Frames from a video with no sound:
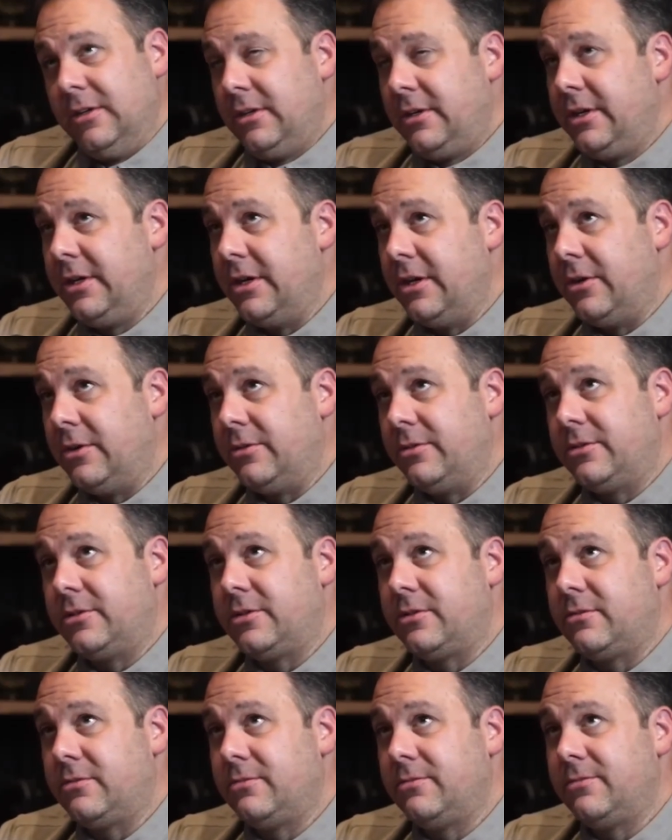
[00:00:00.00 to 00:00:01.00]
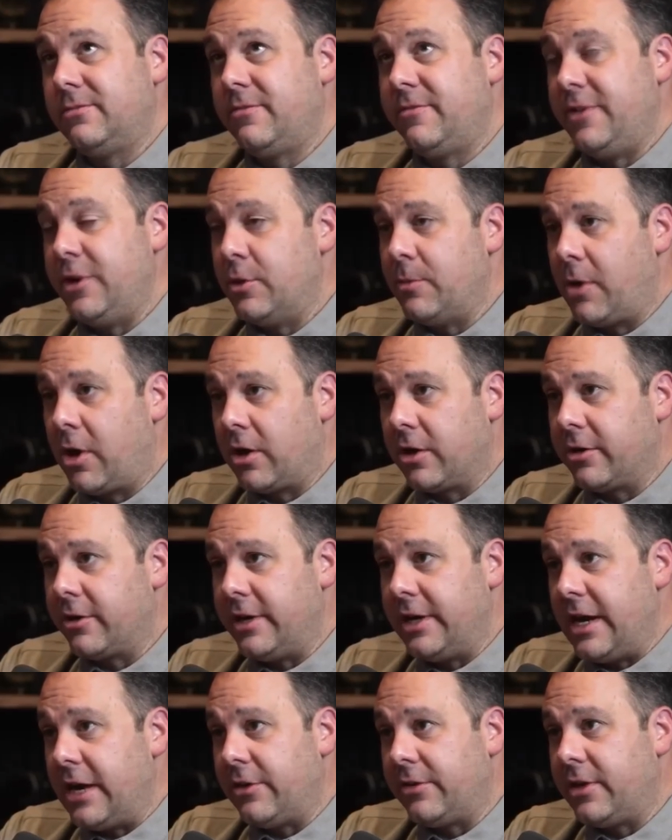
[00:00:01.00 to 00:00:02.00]
you know, just
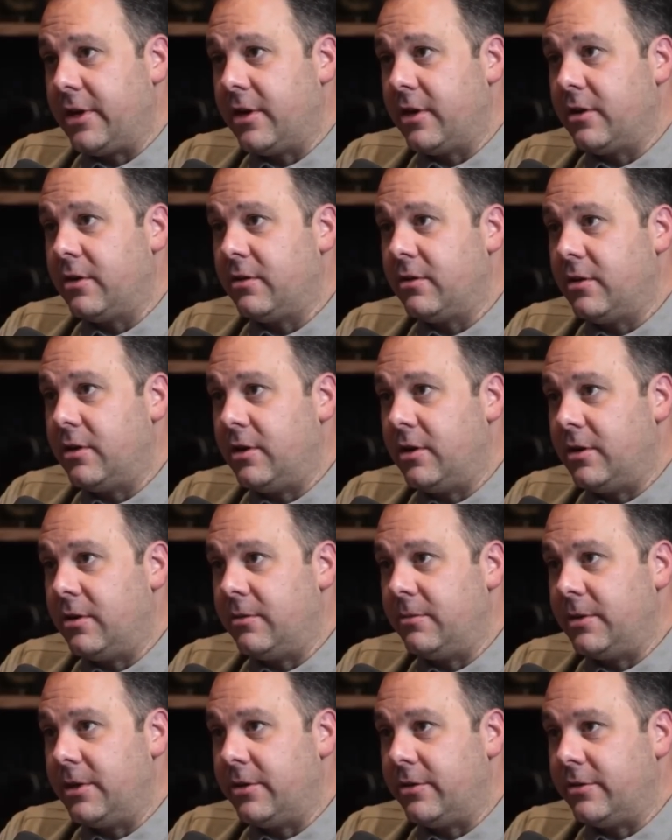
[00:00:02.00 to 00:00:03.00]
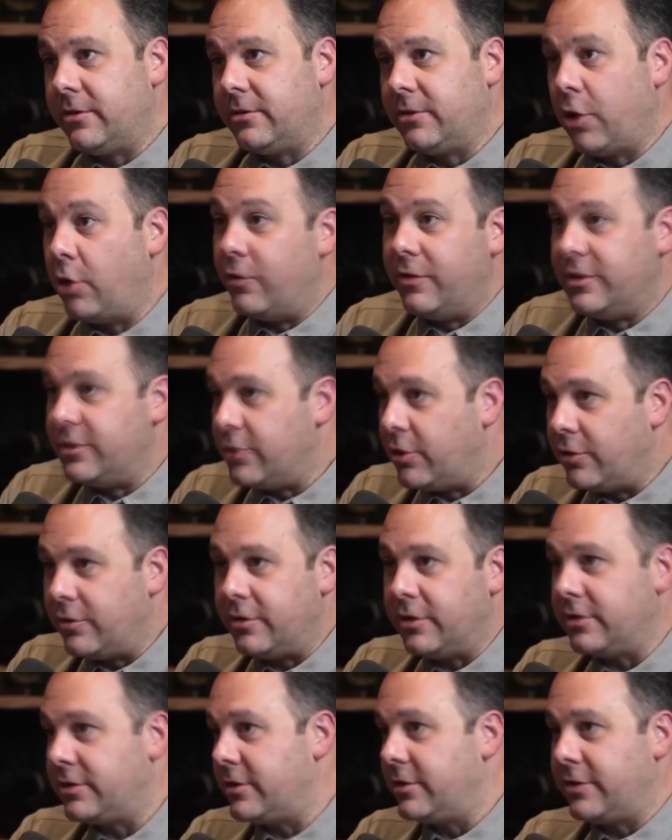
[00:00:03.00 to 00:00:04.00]
fear-mongering out there, you know, and COVID's
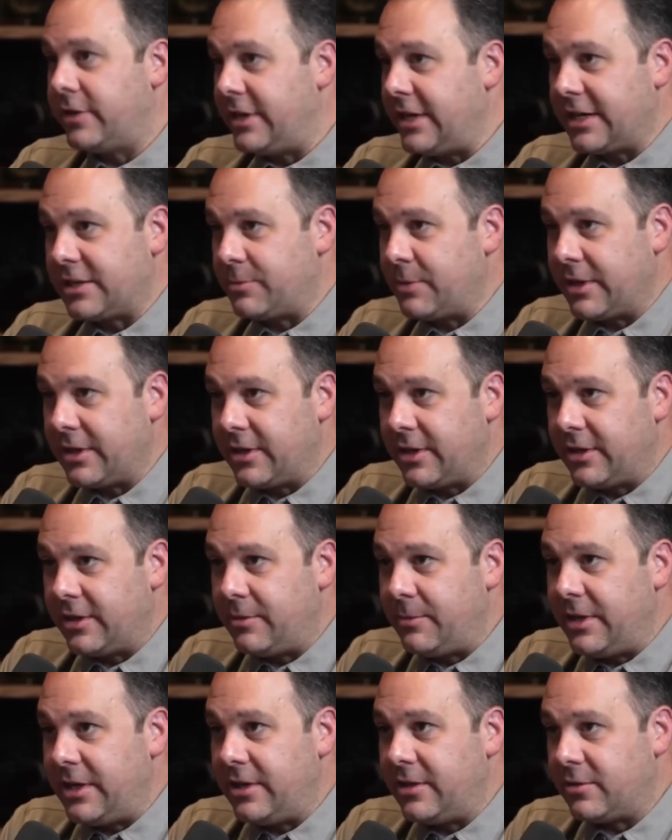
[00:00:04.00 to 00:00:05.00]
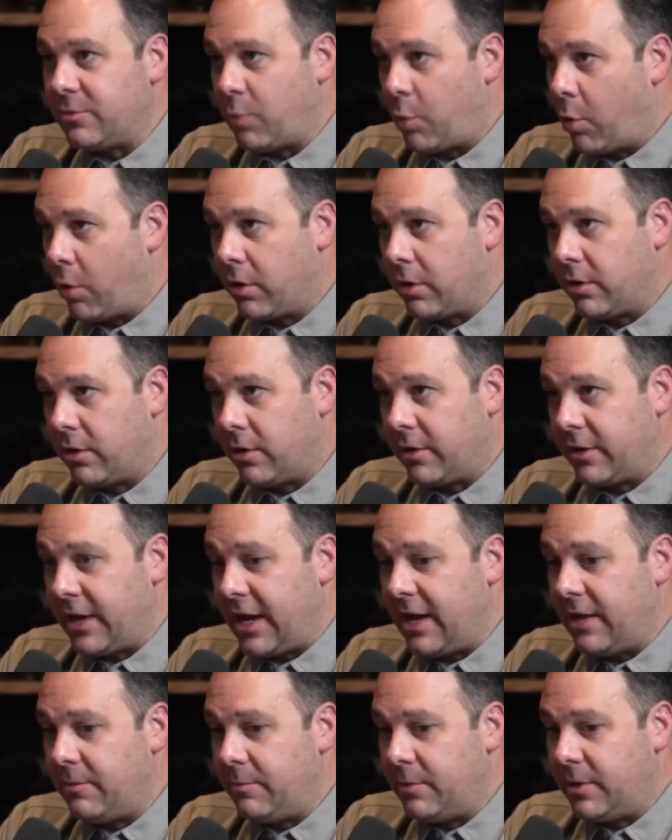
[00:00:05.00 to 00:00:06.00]
over, so the next big thing in the media is war and all
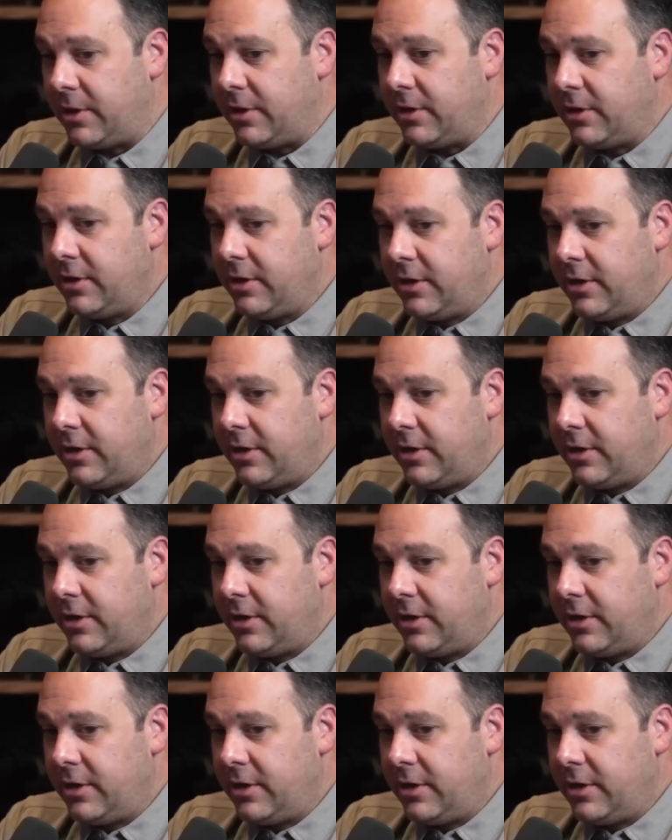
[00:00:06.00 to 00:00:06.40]
that. But